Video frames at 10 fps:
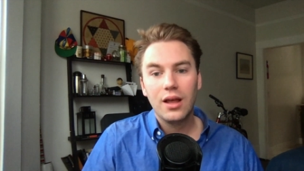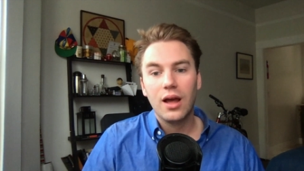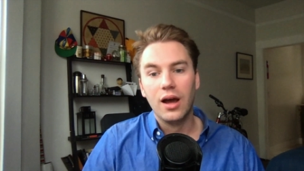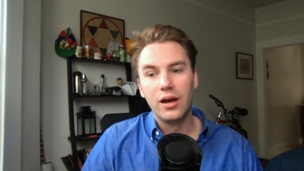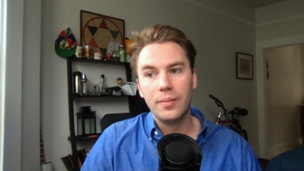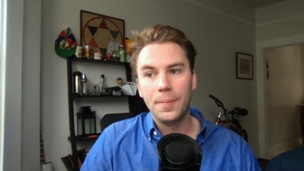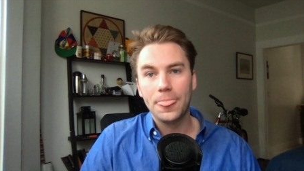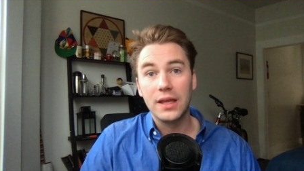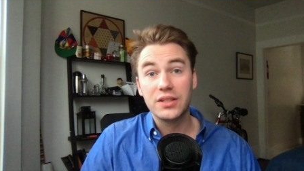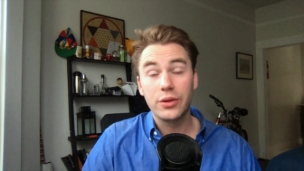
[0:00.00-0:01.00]

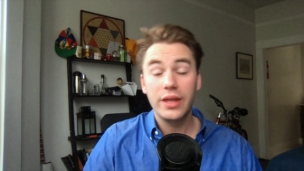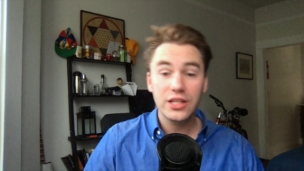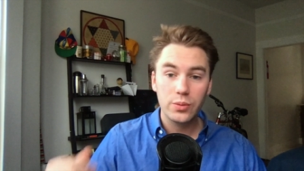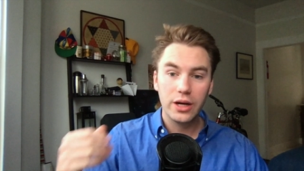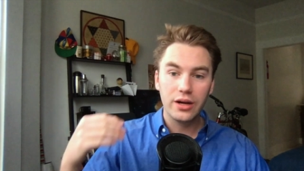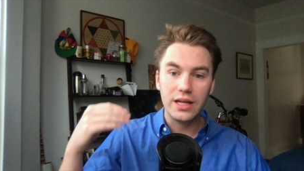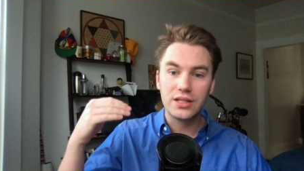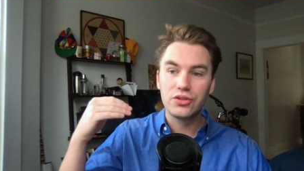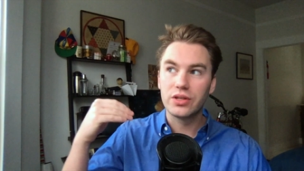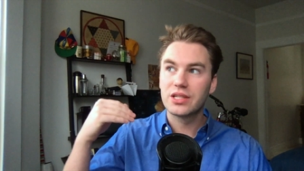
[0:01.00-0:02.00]
And so that's where it's
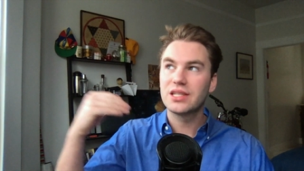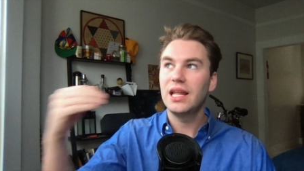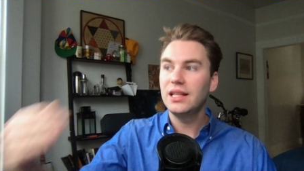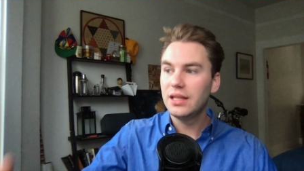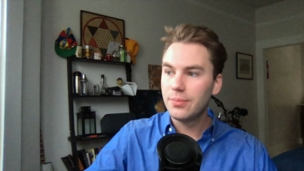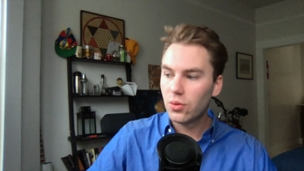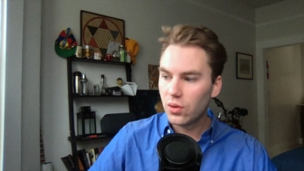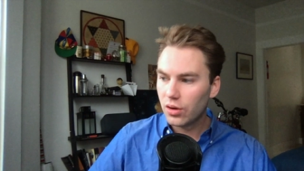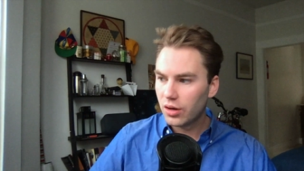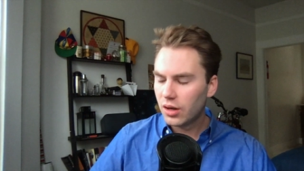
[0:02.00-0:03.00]
just slightly
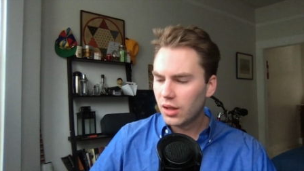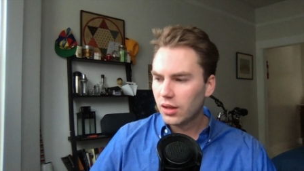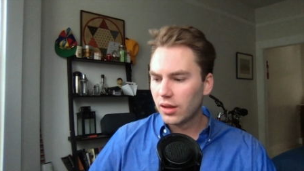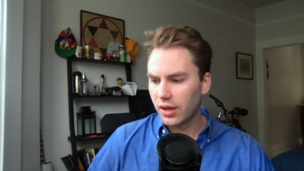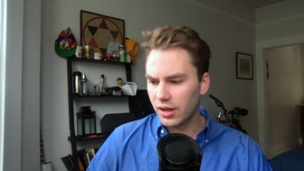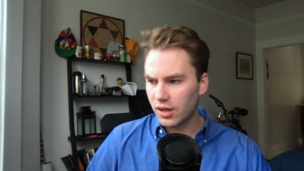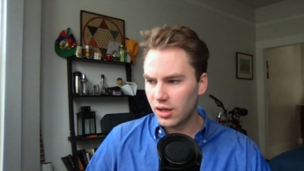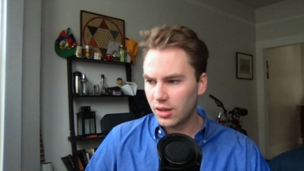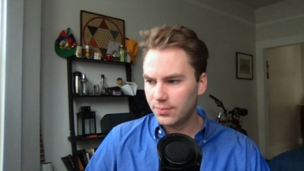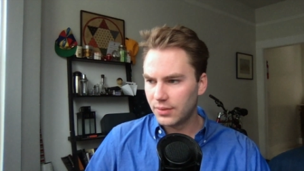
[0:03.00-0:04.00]
more
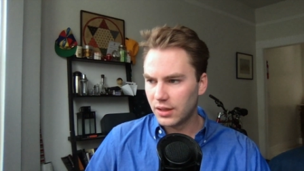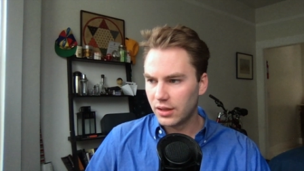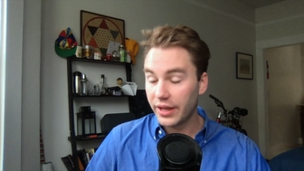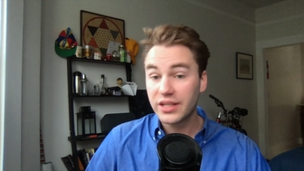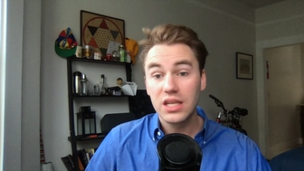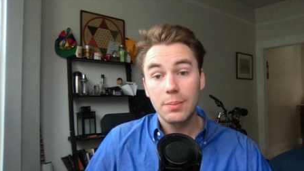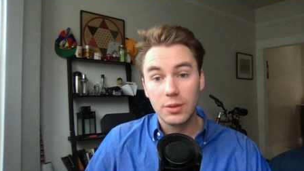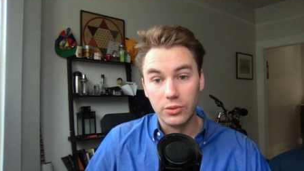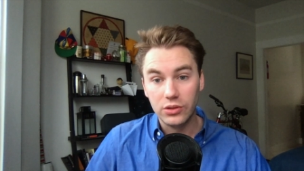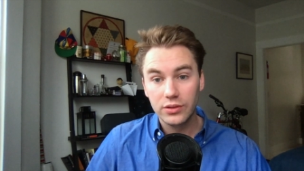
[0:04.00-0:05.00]

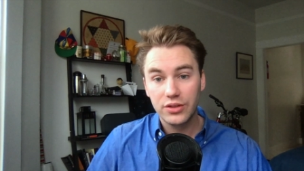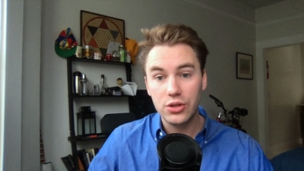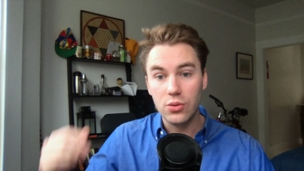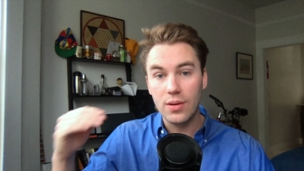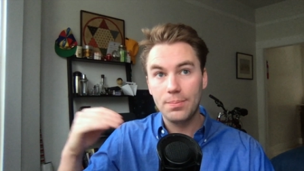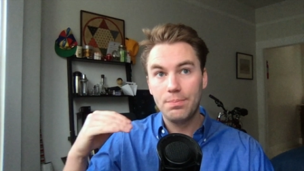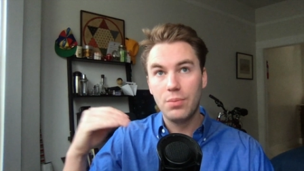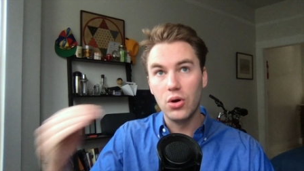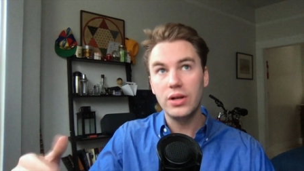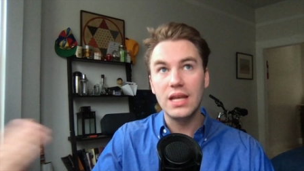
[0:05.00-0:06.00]
acceptable to
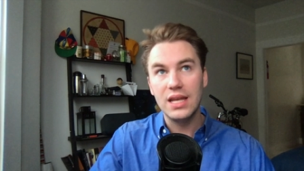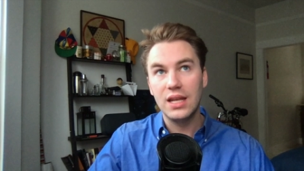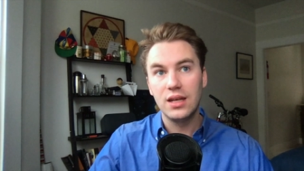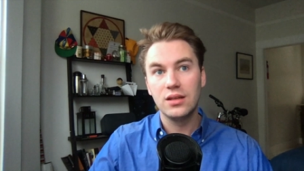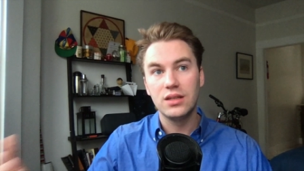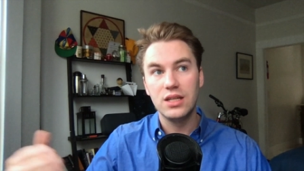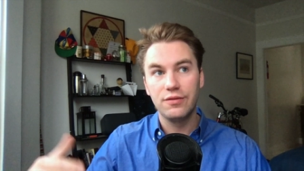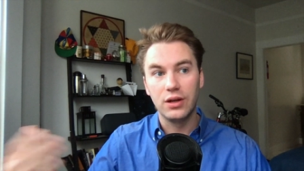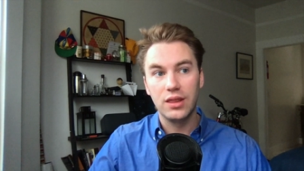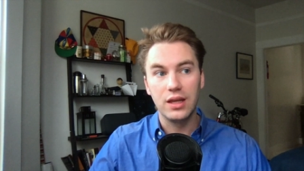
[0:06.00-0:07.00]
put in
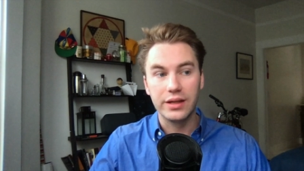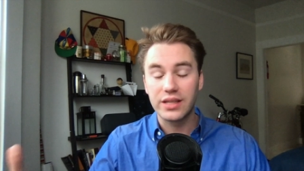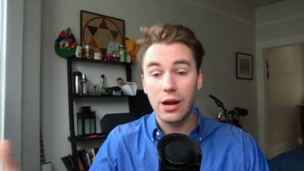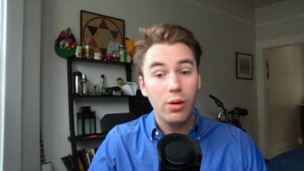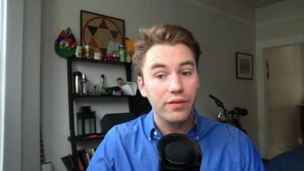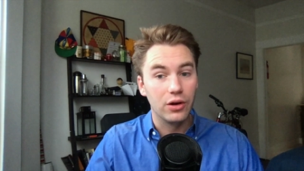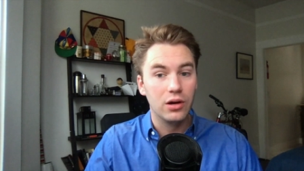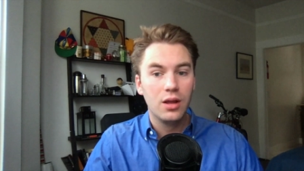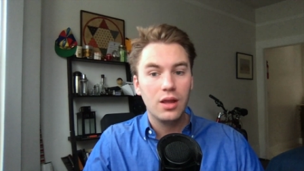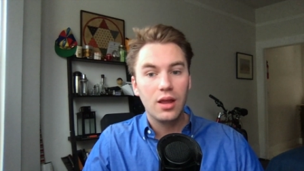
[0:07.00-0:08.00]
different things. However,
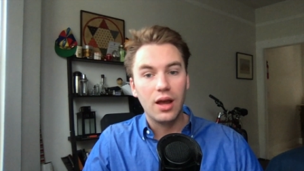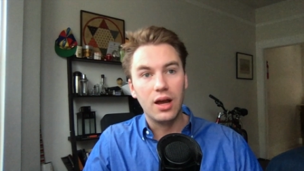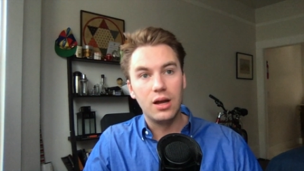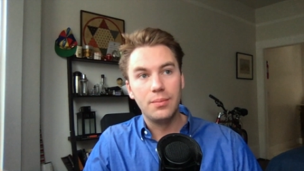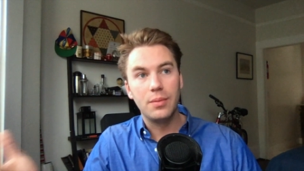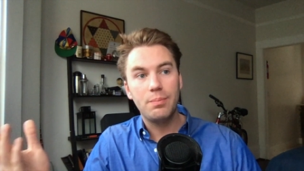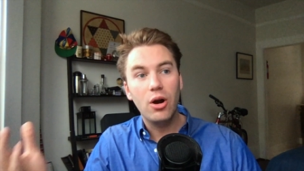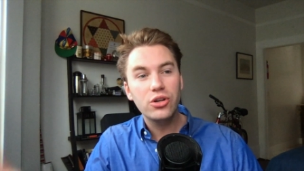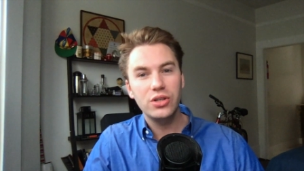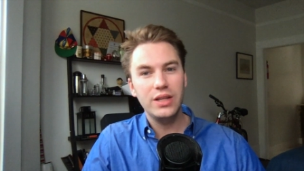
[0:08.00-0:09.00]

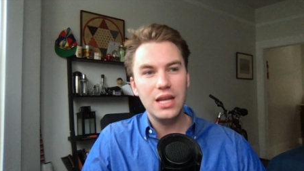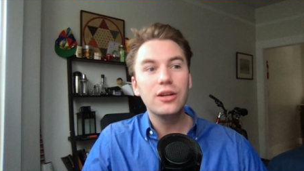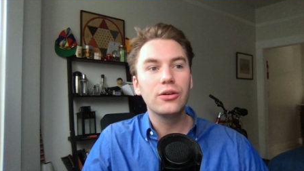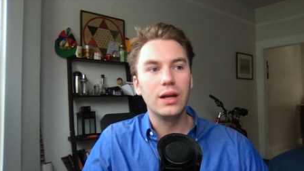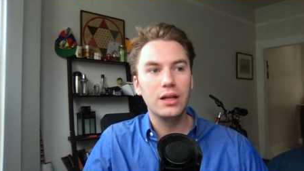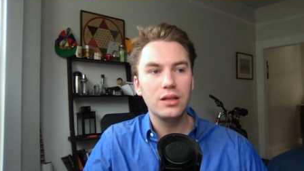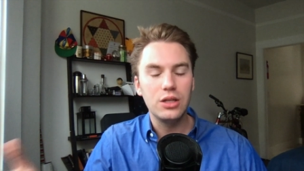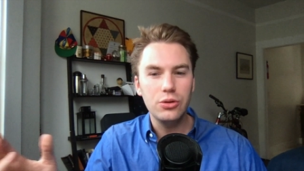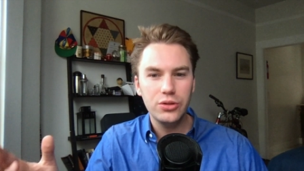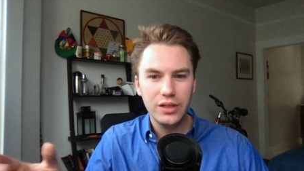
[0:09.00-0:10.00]
partially integrated
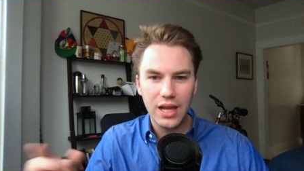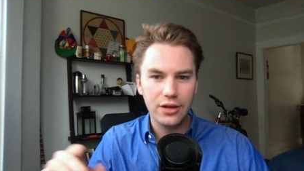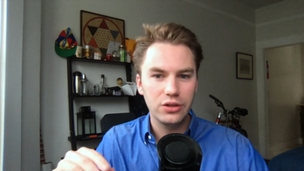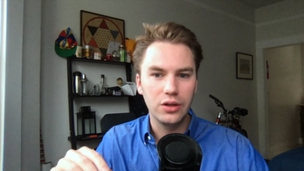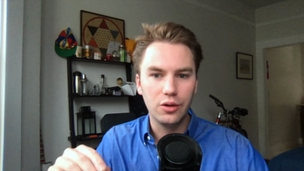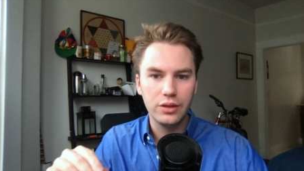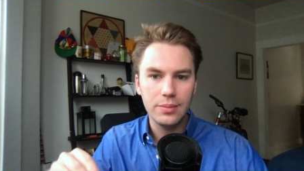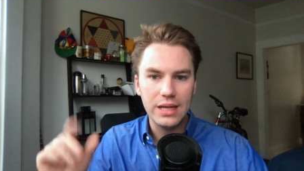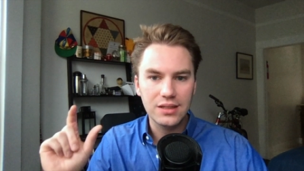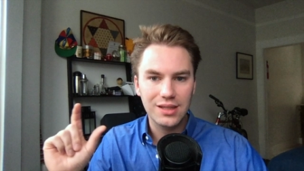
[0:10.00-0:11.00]
usually actually only
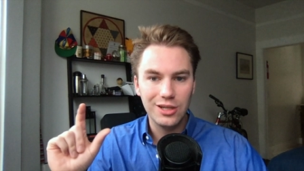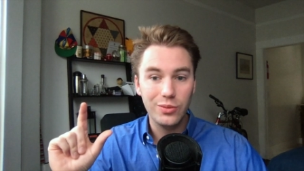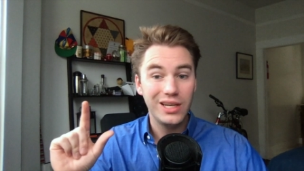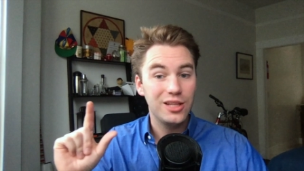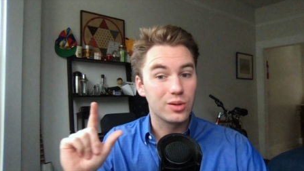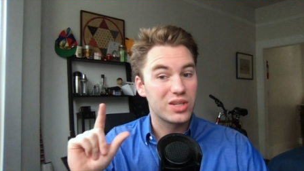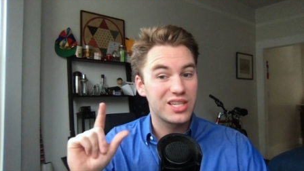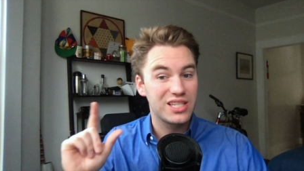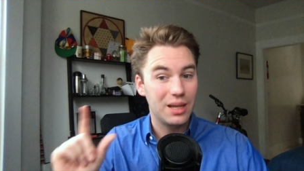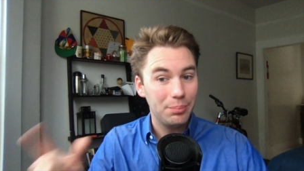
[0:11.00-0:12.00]
means that you can either
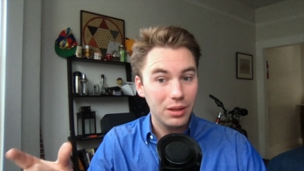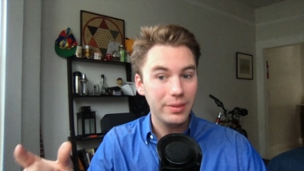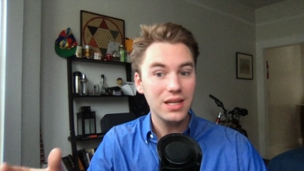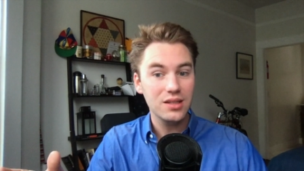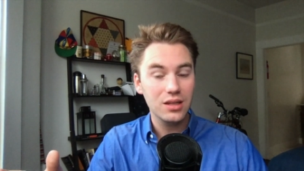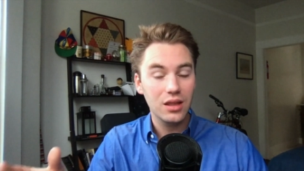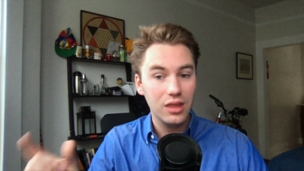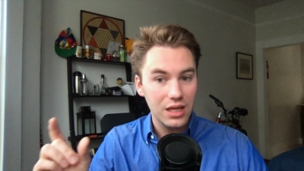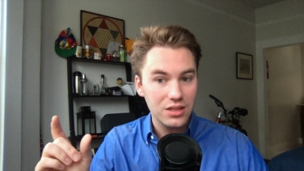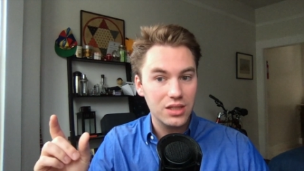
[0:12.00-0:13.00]
supplement
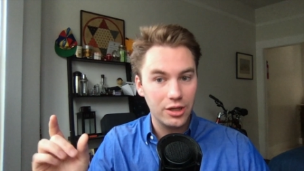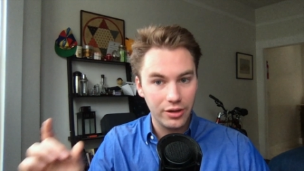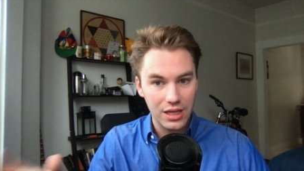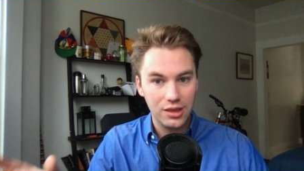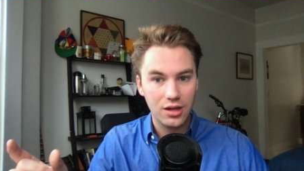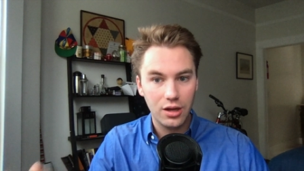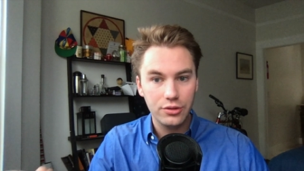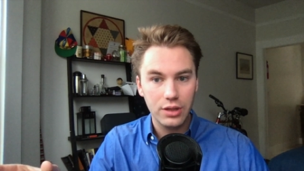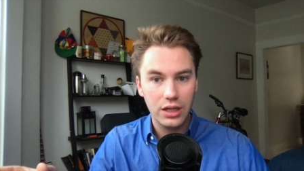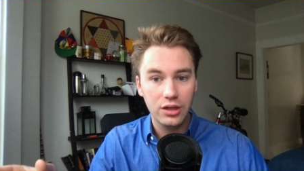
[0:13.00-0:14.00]
things that are in the
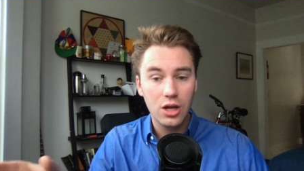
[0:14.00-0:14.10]
contract